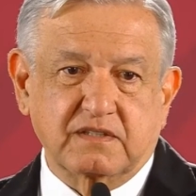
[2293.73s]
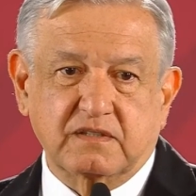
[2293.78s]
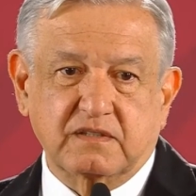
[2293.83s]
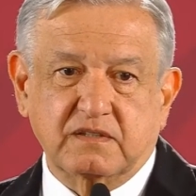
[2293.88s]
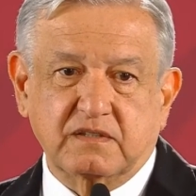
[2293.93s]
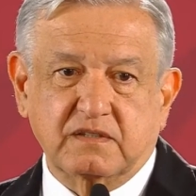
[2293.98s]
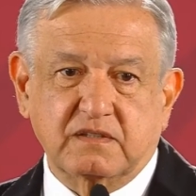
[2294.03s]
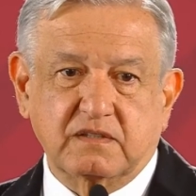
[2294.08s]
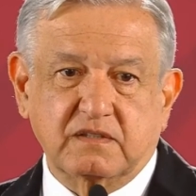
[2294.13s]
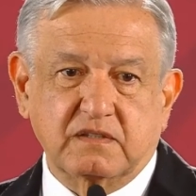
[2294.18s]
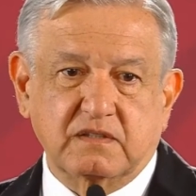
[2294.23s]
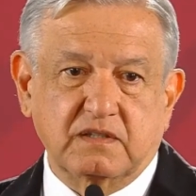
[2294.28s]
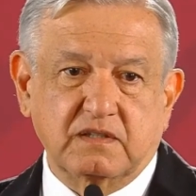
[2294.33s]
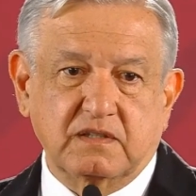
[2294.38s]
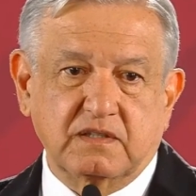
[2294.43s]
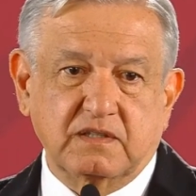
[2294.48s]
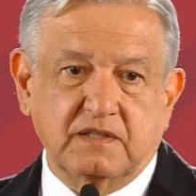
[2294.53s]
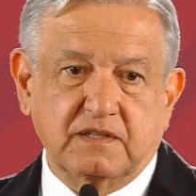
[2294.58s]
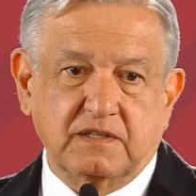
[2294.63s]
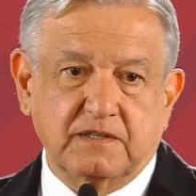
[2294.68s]
we are not
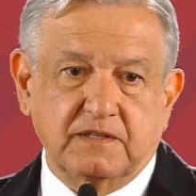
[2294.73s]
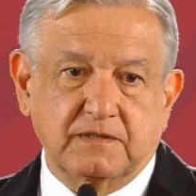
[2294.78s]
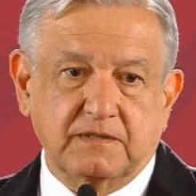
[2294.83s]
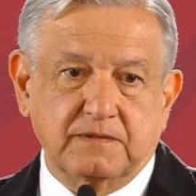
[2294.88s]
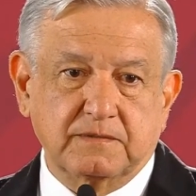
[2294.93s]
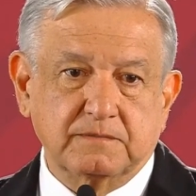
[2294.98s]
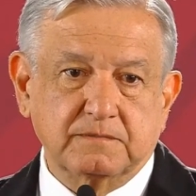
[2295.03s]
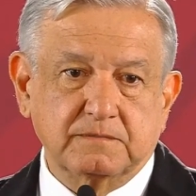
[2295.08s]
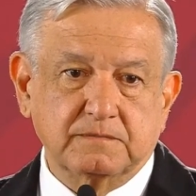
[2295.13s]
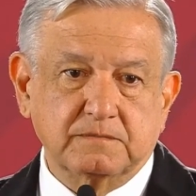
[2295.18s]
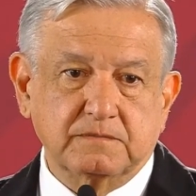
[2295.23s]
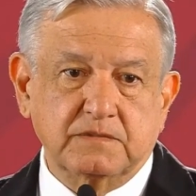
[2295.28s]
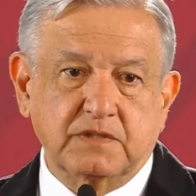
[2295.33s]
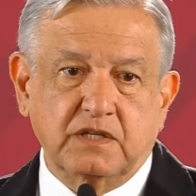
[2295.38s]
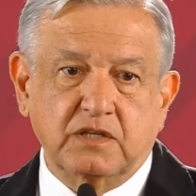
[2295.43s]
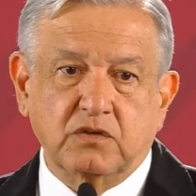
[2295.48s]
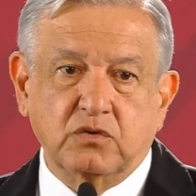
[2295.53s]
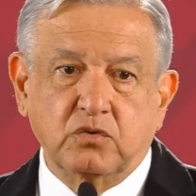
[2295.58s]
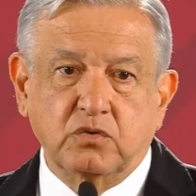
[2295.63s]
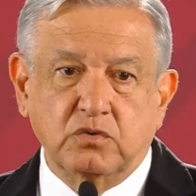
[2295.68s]
going to
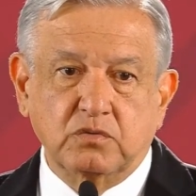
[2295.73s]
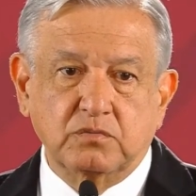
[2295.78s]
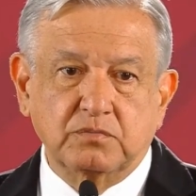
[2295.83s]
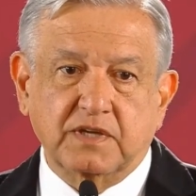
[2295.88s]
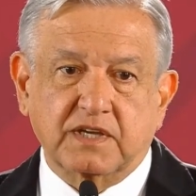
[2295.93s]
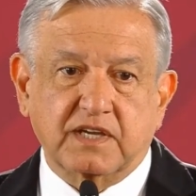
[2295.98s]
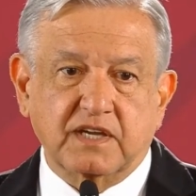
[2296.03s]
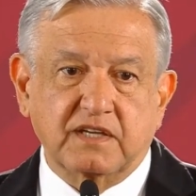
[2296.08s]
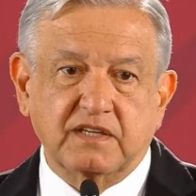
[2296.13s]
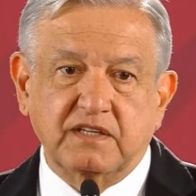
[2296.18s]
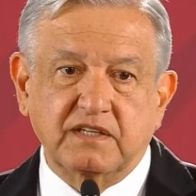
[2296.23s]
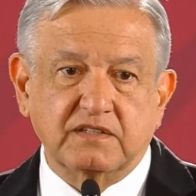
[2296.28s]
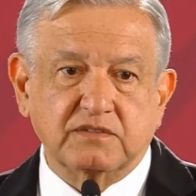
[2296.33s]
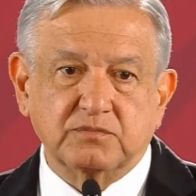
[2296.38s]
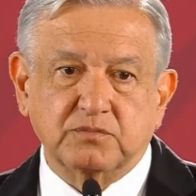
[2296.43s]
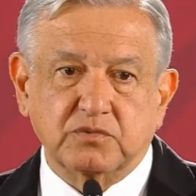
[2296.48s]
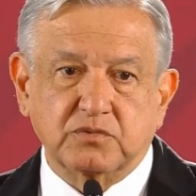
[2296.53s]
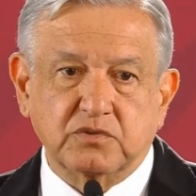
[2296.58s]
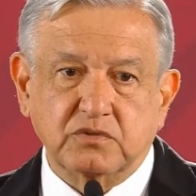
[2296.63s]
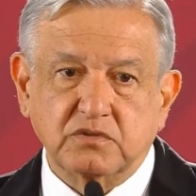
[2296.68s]
utilize
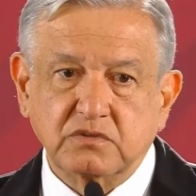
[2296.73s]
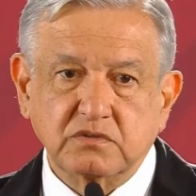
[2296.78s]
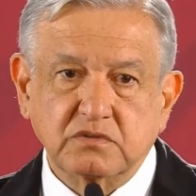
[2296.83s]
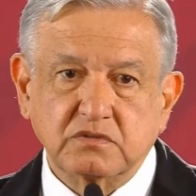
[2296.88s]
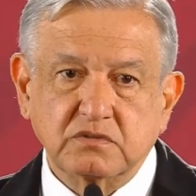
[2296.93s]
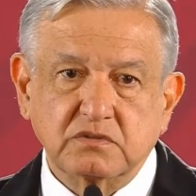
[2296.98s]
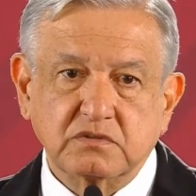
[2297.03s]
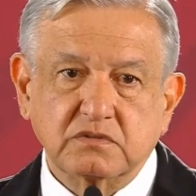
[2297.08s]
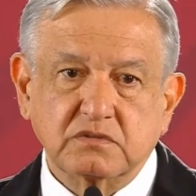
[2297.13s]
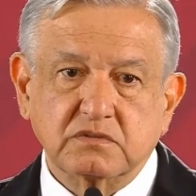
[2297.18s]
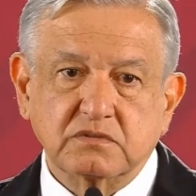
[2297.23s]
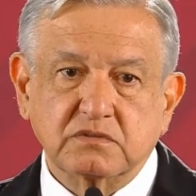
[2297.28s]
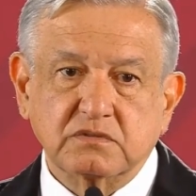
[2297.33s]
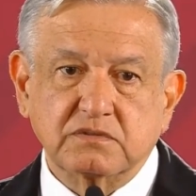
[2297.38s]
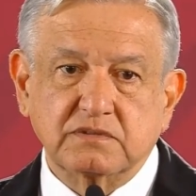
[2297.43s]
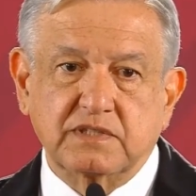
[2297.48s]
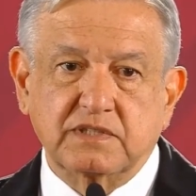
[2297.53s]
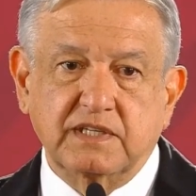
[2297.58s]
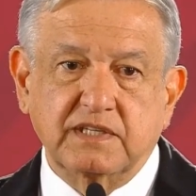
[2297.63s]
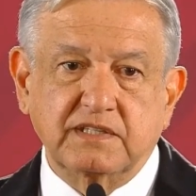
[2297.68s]
any
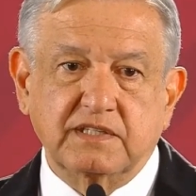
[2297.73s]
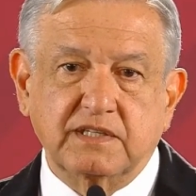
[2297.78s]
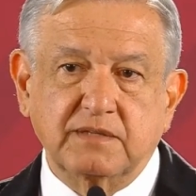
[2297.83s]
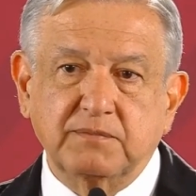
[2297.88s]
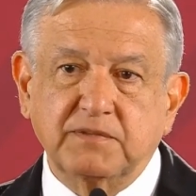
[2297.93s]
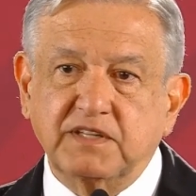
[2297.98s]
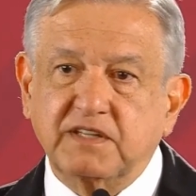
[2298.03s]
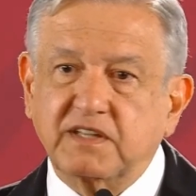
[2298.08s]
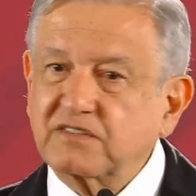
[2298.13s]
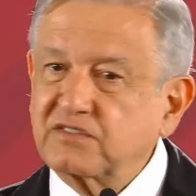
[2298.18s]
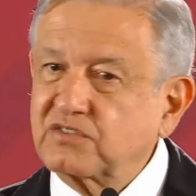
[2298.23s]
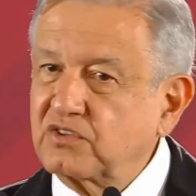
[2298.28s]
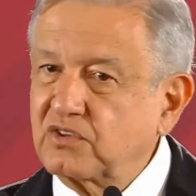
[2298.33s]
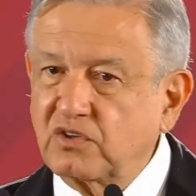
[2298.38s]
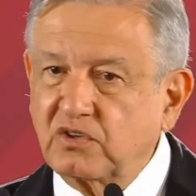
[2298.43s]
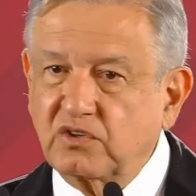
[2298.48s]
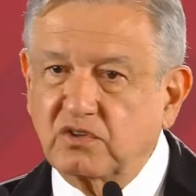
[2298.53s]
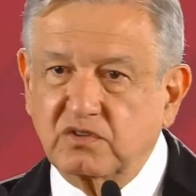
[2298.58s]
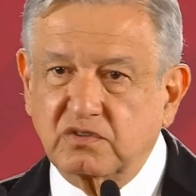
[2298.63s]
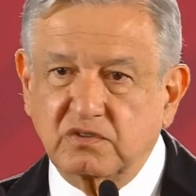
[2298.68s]
mechanism
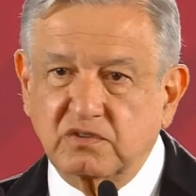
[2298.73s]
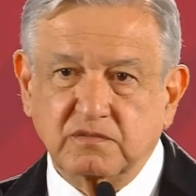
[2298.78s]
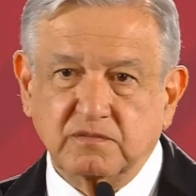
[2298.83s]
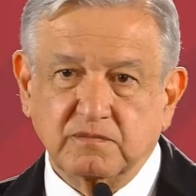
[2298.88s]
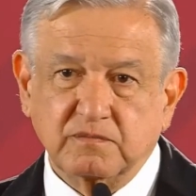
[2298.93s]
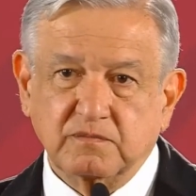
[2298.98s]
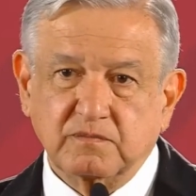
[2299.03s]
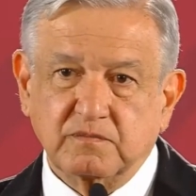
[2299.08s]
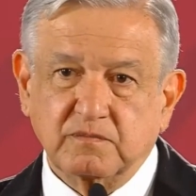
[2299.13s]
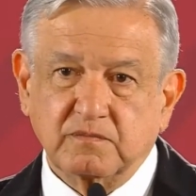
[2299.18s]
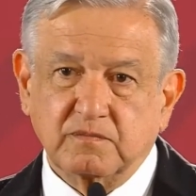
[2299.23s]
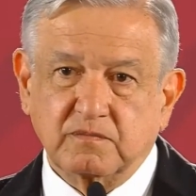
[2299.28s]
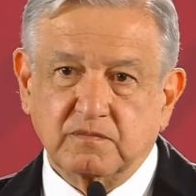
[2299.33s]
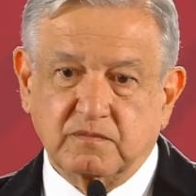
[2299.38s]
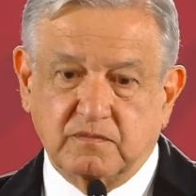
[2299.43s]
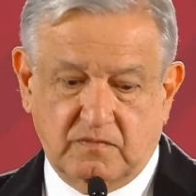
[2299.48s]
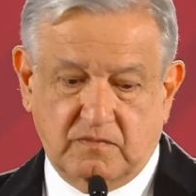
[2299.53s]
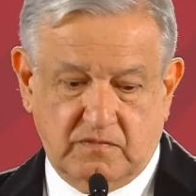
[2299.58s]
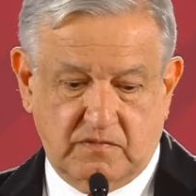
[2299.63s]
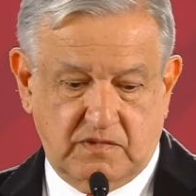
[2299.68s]
of
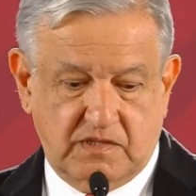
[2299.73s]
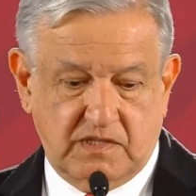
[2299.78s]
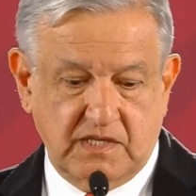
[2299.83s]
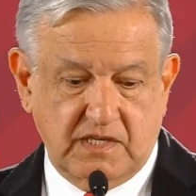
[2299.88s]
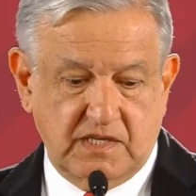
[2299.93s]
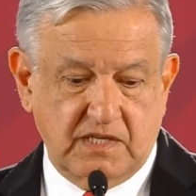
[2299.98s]
intimidation,